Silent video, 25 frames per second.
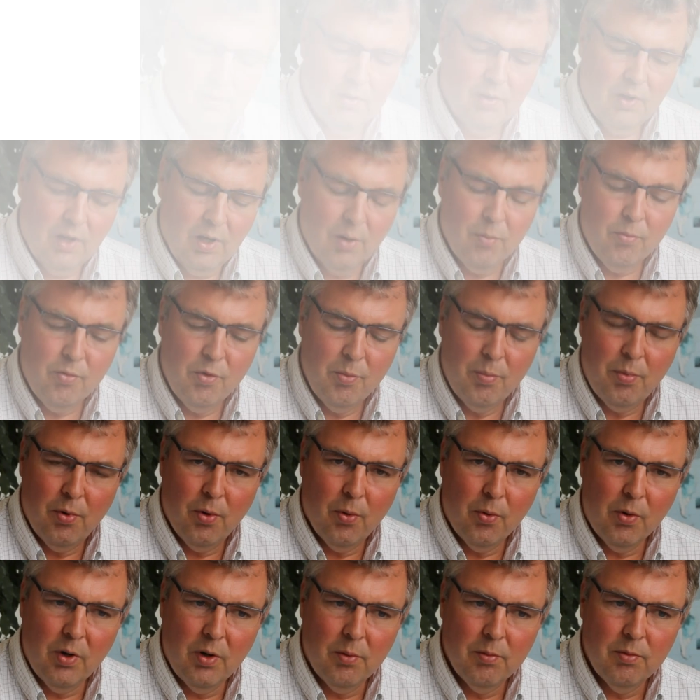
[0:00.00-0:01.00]
Country
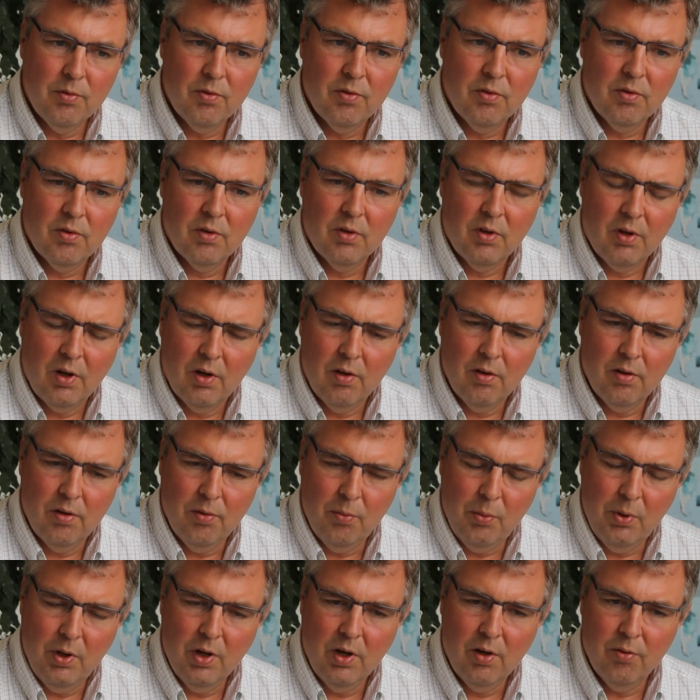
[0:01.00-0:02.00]
programs,
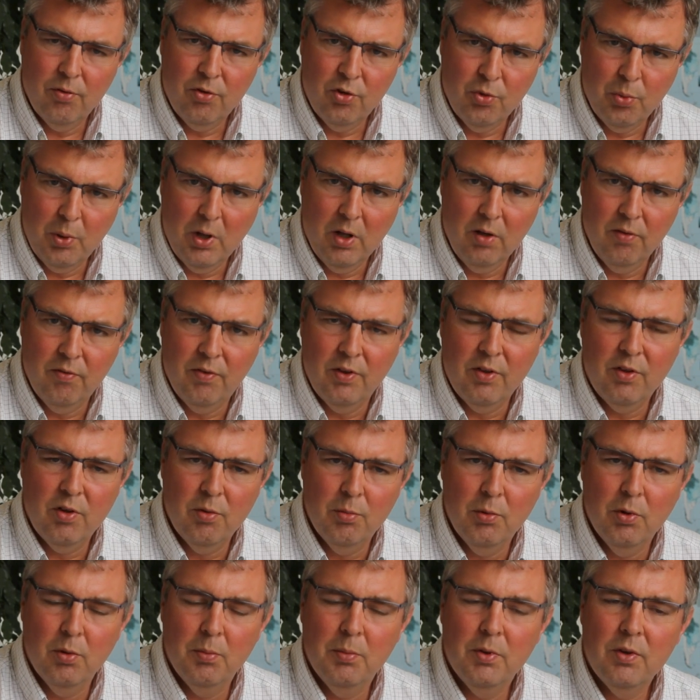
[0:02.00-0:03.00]
we have 12 at the
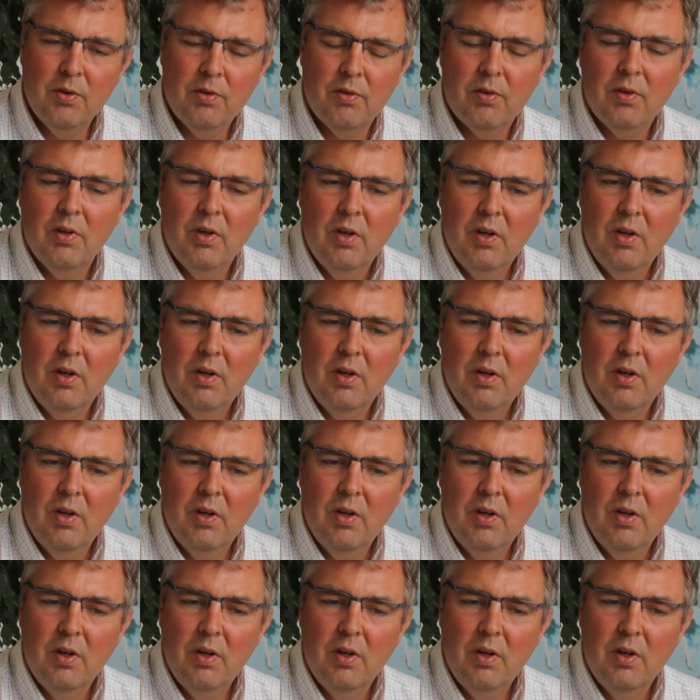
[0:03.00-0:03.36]
moment,